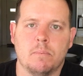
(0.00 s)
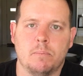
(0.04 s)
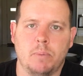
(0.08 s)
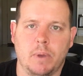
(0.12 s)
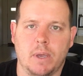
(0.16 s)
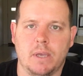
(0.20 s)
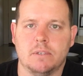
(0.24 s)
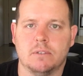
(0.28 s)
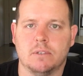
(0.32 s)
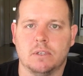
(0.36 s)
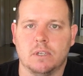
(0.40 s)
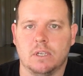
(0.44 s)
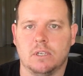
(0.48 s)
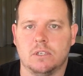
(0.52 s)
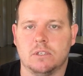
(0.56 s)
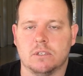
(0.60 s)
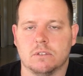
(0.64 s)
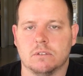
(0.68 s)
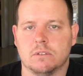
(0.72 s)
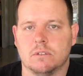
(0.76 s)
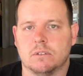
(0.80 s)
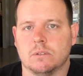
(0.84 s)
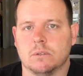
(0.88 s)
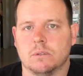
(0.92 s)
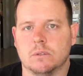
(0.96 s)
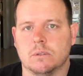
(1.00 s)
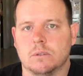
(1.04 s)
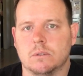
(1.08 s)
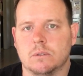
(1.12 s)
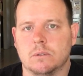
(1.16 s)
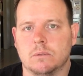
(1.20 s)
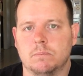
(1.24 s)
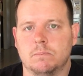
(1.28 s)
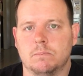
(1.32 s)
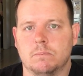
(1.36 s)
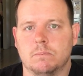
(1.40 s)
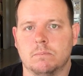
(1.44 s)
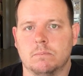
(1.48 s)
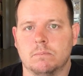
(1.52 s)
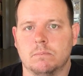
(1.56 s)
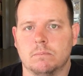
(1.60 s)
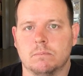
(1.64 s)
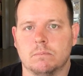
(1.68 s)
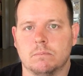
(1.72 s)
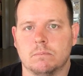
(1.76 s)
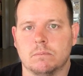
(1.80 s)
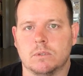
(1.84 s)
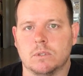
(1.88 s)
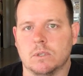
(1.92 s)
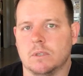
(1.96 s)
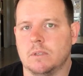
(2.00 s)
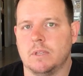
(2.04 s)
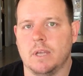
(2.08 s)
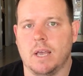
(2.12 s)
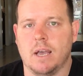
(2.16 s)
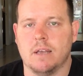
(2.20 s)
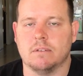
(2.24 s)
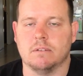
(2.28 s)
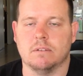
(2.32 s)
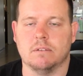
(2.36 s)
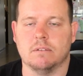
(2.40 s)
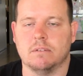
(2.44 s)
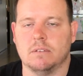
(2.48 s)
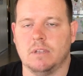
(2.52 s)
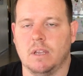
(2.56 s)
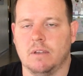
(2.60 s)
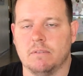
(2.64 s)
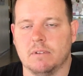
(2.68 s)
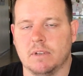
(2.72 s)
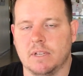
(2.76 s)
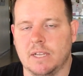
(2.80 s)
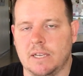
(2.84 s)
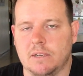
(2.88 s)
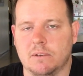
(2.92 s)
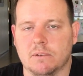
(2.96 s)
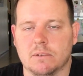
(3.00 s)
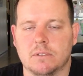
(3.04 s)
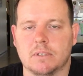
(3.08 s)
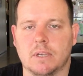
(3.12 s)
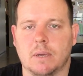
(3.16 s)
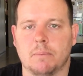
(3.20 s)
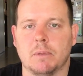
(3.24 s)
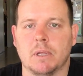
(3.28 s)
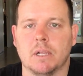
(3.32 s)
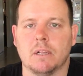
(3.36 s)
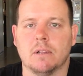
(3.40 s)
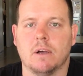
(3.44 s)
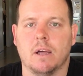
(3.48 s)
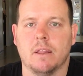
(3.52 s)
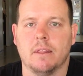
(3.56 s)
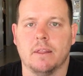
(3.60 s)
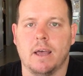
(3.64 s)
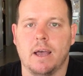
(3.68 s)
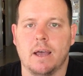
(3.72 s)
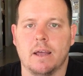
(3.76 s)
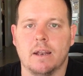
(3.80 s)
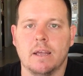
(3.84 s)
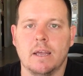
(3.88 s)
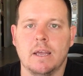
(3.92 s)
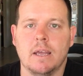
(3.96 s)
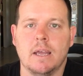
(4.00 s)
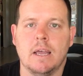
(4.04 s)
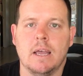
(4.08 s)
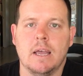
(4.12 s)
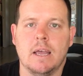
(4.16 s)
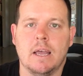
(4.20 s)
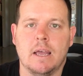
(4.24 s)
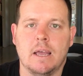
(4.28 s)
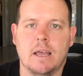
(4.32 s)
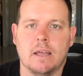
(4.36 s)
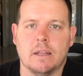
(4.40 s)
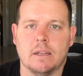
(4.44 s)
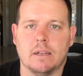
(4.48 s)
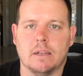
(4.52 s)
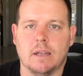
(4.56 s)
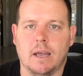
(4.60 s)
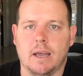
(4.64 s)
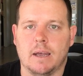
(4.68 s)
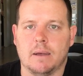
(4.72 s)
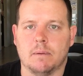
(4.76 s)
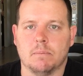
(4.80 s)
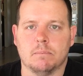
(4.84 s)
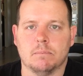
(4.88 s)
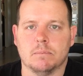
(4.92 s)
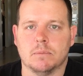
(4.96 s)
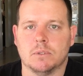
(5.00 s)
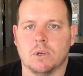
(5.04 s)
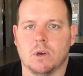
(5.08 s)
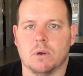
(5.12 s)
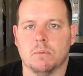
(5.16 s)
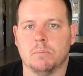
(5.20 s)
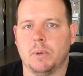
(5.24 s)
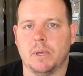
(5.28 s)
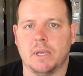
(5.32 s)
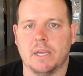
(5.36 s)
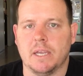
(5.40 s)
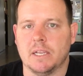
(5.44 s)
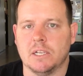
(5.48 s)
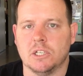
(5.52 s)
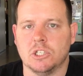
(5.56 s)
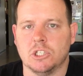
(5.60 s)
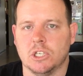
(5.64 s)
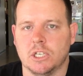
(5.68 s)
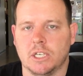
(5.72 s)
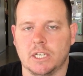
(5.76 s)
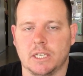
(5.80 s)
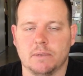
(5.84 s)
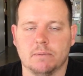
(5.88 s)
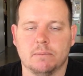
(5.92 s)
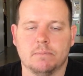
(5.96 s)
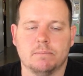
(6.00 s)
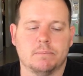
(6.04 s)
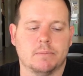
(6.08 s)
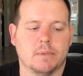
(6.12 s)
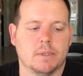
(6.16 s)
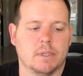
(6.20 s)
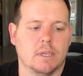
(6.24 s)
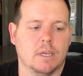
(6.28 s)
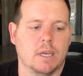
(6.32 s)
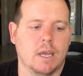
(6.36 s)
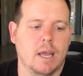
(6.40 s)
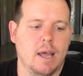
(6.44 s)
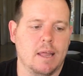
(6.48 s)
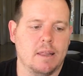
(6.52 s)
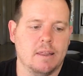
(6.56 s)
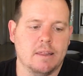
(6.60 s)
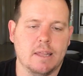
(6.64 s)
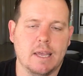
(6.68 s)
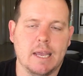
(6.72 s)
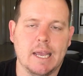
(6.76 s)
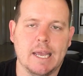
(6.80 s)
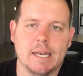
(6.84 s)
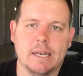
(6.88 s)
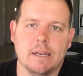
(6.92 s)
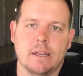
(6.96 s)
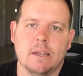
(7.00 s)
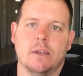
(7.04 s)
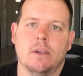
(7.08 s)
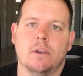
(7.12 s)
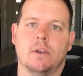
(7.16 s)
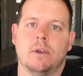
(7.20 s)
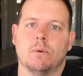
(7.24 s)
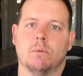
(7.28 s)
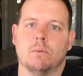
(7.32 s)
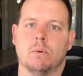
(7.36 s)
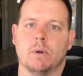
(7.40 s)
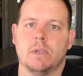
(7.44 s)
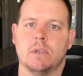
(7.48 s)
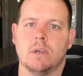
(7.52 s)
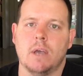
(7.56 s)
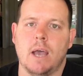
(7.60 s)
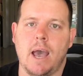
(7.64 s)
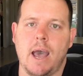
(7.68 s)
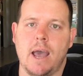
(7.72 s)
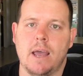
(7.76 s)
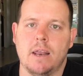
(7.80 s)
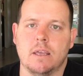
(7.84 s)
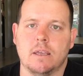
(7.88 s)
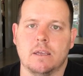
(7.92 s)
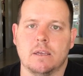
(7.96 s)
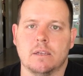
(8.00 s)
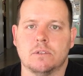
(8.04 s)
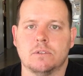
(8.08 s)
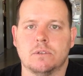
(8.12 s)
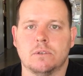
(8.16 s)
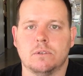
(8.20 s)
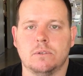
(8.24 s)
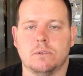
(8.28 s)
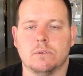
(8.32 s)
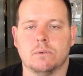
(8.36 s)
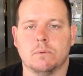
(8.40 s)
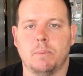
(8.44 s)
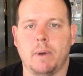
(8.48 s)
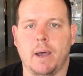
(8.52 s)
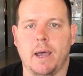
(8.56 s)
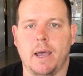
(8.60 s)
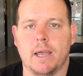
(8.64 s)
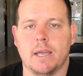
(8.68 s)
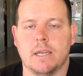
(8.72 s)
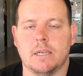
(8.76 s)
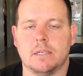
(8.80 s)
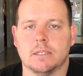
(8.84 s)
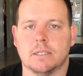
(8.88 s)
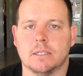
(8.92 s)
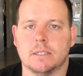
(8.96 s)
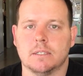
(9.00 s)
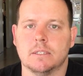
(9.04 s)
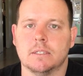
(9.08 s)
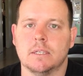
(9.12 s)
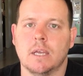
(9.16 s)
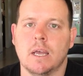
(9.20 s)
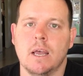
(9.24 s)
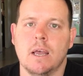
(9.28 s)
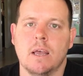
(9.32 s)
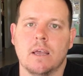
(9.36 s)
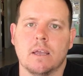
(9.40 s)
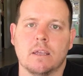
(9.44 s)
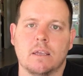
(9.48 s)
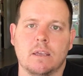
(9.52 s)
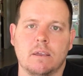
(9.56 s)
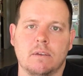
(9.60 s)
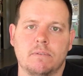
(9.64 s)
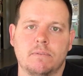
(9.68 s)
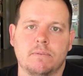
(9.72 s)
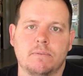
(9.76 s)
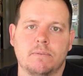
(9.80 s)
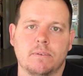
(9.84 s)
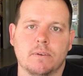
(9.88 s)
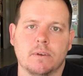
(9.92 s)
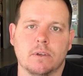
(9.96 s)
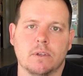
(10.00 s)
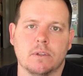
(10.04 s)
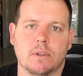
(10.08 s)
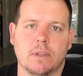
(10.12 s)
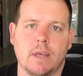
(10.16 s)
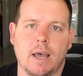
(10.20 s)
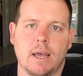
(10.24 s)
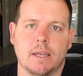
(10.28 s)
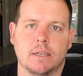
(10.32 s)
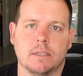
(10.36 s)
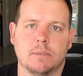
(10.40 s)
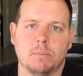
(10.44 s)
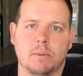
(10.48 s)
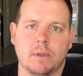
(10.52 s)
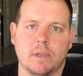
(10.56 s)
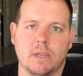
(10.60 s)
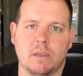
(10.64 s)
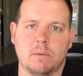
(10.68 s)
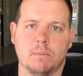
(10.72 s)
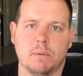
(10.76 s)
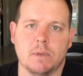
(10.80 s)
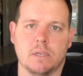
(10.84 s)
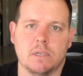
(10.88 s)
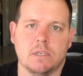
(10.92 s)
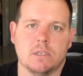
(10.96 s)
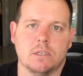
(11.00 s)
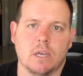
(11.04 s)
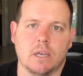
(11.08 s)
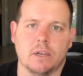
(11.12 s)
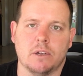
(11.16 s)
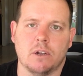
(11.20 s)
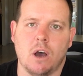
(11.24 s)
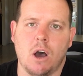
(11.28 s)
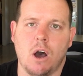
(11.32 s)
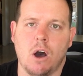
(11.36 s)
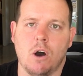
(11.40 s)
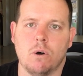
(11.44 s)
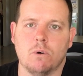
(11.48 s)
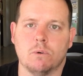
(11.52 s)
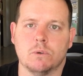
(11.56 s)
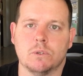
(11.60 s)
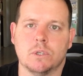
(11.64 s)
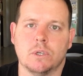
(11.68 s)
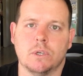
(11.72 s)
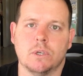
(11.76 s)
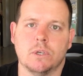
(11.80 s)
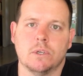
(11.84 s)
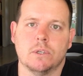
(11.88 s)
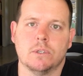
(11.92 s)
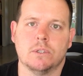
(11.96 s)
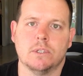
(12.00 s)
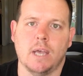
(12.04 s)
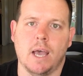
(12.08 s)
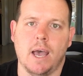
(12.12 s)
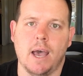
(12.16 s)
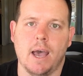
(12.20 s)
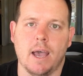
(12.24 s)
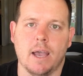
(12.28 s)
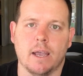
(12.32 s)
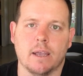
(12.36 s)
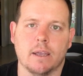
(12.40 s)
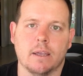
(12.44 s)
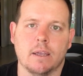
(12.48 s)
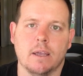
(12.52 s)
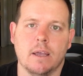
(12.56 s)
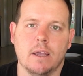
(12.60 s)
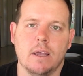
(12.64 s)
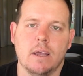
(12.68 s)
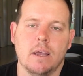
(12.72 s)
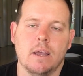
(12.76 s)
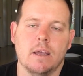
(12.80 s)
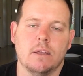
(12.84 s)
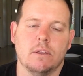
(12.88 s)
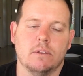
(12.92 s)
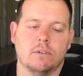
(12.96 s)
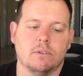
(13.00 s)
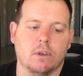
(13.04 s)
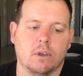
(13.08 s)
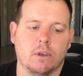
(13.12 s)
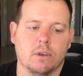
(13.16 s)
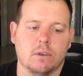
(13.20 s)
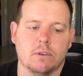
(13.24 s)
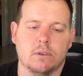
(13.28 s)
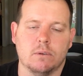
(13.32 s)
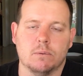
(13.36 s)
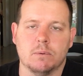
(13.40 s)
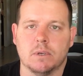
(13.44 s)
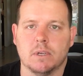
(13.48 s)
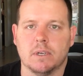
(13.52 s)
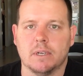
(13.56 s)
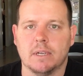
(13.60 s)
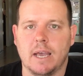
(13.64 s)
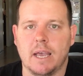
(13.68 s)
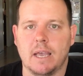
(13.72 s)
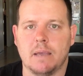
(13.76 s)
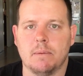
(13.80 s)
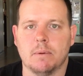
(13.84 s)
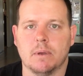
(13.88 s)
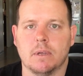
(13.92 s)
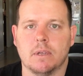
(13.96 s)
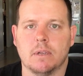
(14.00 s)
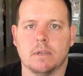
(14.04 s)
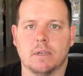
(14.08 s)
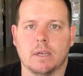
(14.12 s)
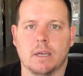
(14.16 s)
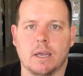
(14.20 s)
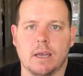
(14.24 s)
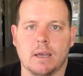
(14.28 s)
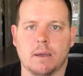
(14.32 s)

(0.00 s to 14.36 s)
best kitchen stool 2017 or something like that, .png. And then when you're adding it to your pages, give that image an alt tag. So you want to name it,